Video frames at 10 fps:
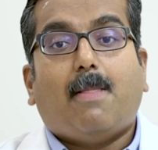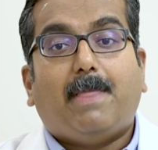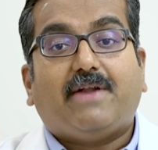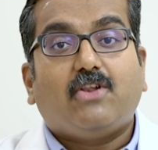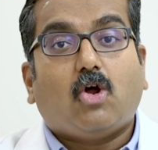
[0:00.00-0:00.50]

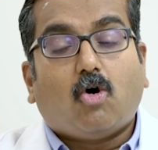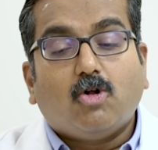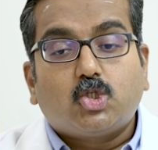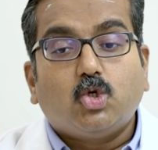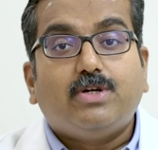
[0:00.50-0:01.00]
And that will
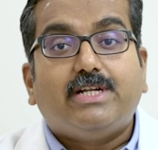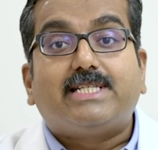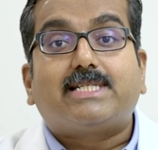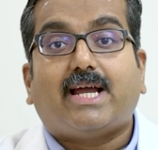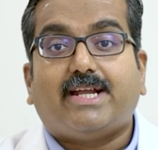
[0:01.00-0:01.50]
also
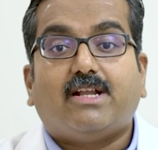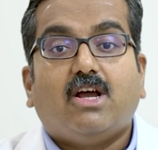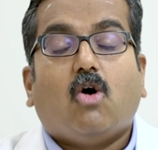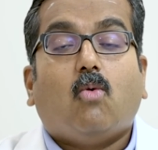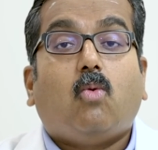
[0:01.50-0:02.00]
decide
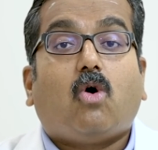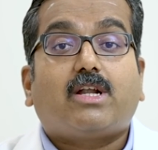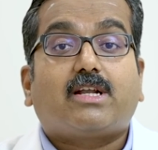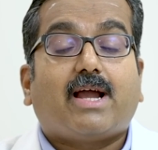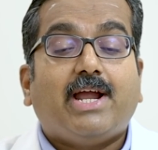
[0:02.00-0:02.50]

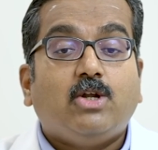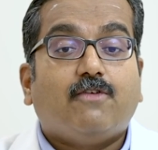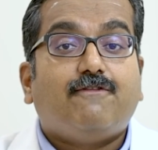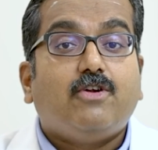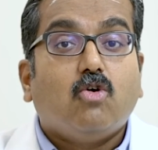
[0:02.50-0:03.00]
what kind
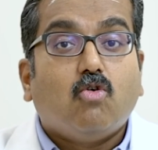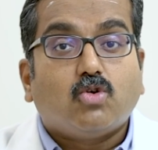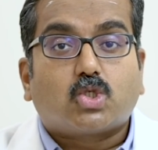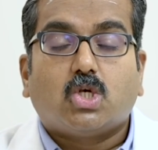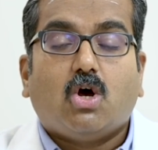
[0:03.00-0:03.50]
of
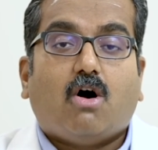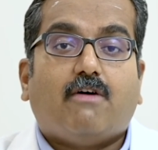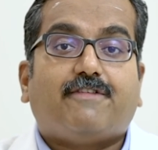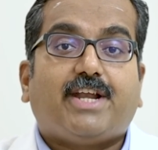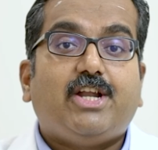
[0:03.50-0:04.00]
dose
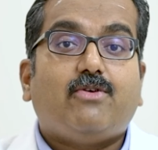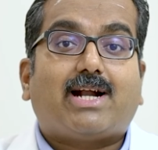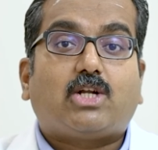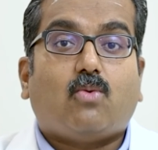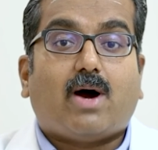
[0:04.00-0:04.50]
of
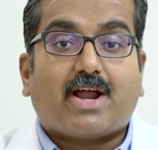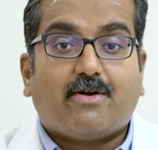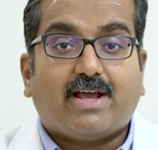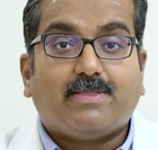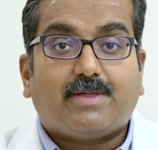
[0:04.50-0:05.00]
radioactive
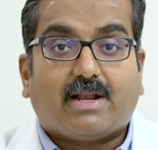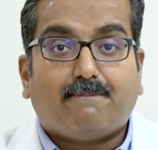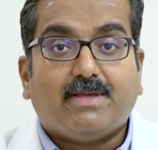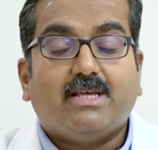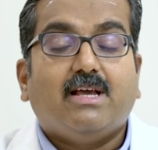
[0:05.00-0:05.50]
iodine
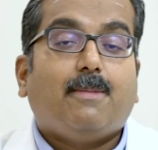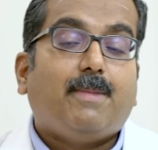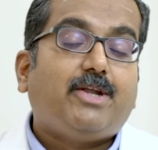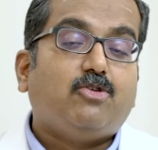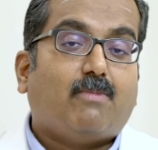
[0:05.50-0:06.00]
therapy
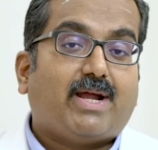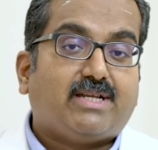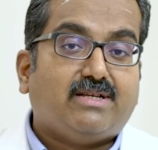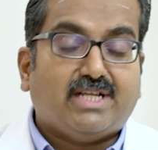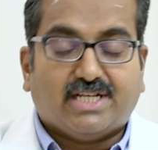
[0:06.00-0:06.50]
that you
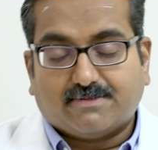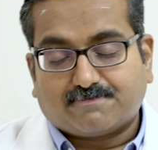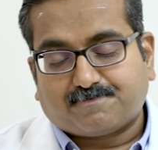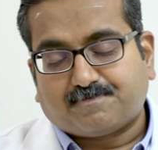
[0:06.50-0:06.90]
might need.